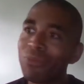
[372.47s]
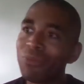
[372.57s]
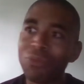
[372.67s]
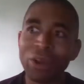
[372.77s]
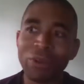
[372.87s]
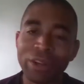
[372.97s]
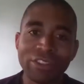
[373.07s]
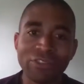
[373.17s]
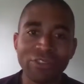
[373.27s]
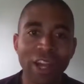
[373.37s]
when it
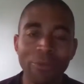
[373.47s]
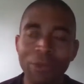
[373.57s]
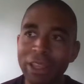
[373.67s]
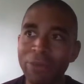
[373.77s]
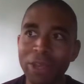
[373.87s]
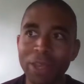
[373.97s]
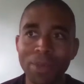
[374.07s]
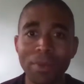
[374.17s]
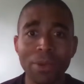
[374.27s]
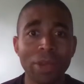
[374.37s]
does drop, wait
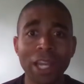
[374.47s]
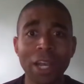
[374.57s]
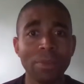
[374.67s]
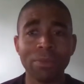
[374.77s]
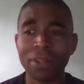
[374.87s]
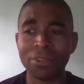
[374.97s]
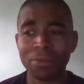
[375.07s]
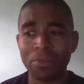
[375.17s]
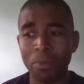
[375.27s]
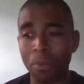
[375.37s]
a couple months,
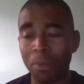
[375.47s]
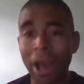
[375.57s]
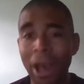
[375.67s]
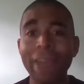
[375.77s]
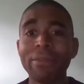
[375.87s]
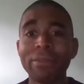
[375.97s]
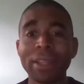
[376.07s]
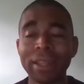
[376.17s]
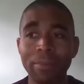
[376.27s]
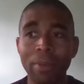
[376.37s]
buy
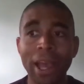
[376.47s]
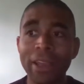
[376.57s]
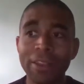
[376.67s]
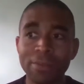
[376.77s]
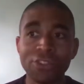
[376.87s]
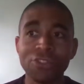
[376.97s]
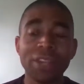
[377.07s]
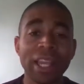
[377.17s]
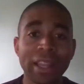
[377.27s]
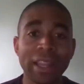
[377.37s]
everything, buy as much you
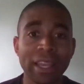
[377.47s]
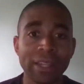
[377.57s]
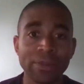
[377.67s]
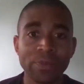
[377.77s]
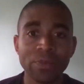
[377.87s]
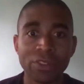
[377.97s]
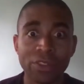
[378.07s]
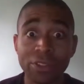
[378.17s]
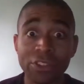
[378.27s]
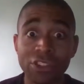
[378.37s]
can then, because
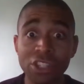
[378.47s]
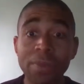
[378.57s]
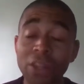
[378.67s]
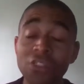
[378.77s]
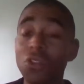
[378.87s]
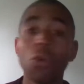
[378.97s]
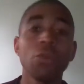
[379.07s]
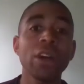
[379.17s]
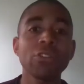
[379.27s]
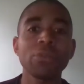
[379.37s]
everything's cheap, and just hold
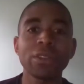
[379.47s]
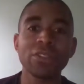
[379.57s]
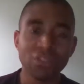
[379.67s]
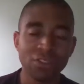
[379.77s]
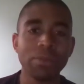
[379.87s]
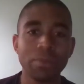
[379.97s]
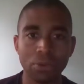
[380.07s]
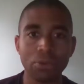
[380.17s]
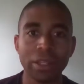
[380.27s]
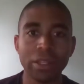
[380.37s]
on to it, because at some
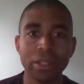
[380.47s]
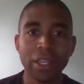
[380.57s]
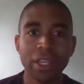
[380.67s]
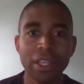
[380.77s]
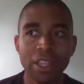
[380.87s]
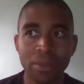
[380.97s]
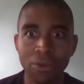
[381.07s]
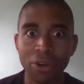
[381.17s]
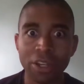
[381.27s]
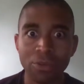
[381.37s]
point the
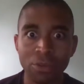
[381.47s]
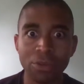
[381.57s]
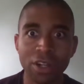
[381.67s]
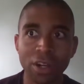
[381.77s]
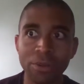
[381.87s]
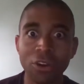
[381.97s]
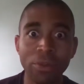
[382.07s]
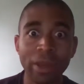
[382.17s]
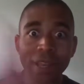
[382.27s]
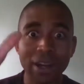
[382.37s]
market will recover and go
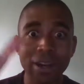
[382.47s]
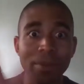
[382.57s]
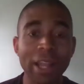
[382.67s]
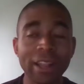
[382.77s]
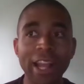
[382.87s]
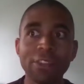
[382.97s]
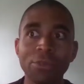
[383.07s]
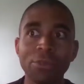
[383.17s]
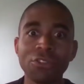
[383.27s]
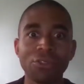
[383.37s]
back up, and
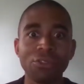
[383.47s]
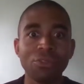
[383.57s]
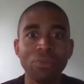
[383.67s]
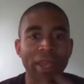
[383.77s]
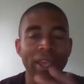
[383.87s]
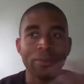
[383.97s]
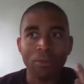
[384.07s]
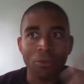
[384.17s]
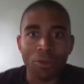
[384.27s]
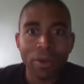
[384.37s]
that's when you'll make
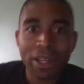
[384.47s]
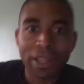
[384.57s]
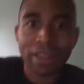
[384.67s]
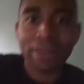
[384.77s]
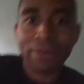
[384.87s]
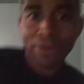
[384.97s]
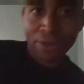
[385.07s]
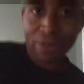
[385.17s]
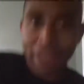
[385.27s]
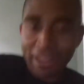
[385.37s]
more money then.
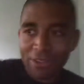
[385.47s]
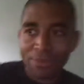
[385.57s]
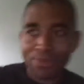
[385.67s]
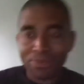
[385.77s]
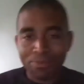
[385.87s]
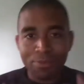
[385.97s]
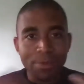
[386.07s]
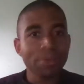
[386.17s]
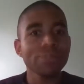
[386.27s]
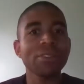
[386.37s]
Like,
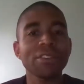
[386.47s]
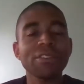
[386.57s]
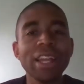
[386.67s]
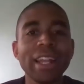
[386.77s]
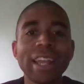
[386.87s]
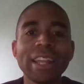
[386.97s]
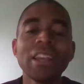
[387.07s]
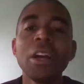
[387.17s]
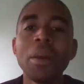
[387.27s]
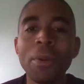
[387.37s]
people don't seem to understand that.
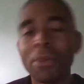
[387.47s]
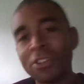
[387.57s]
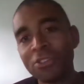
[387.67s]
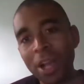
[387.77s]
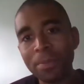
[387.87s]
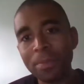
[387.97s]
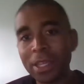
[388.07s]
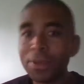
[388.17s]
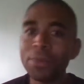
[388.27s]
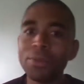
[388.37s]
But when it's
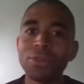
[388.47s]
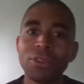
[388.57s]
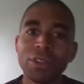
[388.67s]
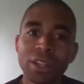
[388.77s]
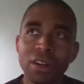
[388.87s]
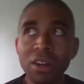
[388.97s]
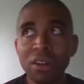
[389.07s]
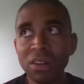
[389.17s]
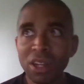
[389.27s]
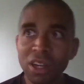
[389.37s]
dropping, people are going to go,
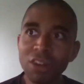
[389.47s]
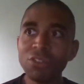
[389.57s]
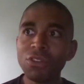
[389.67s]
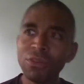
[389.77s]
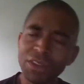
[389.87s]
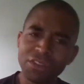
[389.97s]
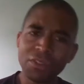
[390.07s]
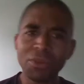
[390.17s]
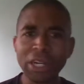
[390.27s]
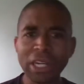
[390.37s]
oh no, don't invest in
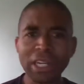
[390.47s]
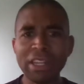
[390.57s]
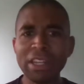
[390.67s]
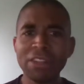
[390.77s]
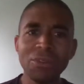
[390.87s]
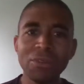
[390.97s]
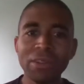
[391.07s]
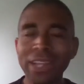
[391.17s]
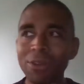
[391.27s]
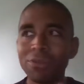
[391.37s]
the market, it's
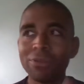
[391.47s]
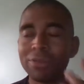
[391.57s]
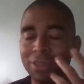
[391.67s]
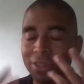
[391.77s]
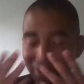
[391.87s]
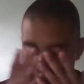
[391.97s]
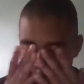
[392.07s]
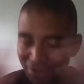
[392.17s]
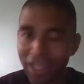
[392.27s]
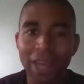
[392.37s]
going down. Well,
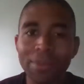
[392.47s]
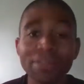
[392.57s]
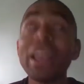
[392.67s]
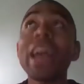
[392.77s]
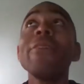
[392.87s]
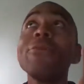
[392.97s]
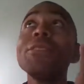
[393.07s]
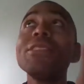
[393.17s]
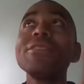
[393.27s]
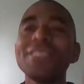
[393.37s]
that happens
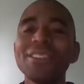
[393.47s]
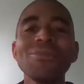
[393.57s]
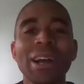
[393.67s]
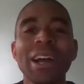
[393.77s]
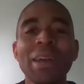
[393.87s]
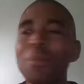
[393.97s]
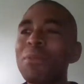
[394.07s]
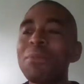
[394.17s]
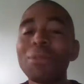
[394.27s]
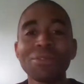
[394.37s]
every single time, and
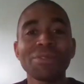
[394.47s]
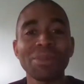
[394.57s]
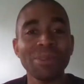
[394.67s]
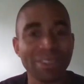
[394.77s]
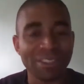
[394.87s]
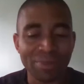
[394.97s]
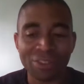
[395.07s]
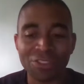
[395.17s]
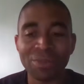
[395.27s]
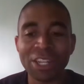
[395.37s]
people don't seem to learn. It's
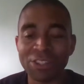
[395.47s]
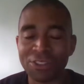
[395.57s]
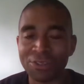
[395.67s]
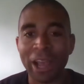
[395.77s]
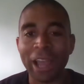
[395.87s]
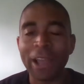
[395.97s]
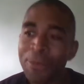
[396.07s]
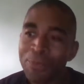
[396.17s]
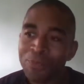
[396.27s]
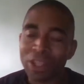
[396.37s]
but human nature, because why?
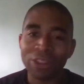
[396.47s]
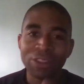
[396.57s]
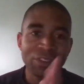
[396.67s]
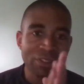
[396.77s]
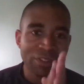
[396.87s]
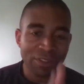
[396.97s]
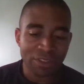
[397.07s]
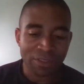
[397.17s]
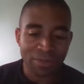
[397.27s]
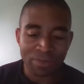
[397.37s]
They listen to
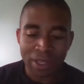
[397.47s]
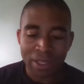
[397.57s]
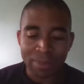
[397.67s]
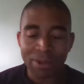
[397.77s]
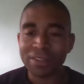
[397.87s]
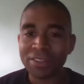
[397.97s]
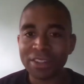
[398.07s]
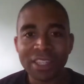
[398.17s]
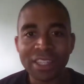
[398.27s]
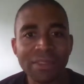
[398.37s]
these pundits
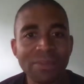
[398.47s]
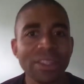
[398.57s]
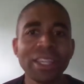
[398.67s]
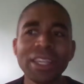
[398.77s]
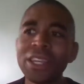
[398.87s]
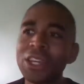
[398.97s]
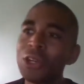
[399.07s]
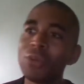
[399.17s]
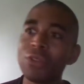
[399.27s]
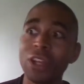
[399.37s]
on TV
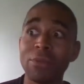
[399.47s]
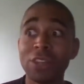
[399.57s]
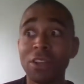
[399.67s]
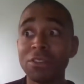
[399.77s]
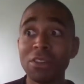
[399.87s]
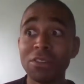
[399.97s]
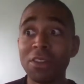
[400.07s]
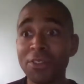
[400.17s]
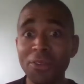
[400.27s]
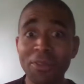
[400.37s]
who tell them, sell, sell,
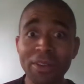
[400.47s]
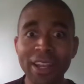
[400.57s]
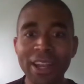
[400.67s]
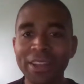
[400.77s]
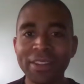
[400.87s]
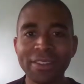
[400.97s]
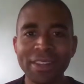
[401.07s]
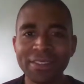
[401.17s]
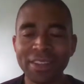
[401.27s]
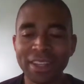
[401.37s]
sell, it's going down, and
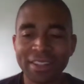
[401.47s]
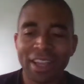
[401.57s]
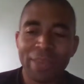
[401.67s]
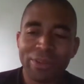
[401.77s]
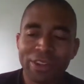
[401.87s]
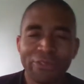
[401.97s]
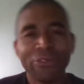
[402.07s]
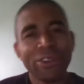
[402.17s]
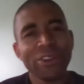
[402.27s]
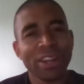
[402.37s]
it's like, it's hype, and it's
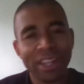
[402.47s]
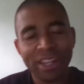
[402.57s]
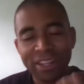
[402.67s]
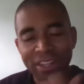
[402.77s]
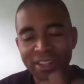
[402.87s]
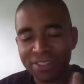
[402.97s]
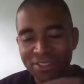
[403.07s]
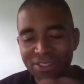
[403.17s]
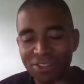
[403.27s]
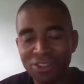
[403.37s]
fear in it, and it's
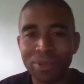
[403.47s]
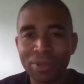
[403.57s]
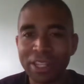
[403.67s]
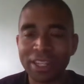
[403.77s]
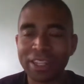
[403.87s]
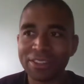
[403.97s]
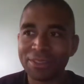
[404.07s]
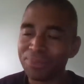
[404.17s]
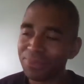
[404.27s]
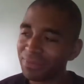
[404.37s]
just stupid.
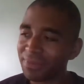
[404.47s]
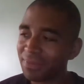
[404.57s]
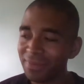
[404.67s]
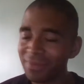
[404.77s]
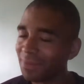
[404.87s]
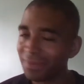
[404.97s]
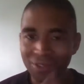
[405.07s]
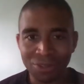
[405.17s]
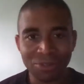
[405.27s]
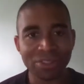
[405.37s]
It's,
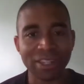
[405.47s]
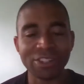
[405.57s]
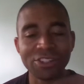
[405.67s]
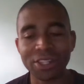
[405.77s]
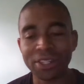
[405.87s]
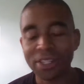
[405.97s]
don't listen to that shit.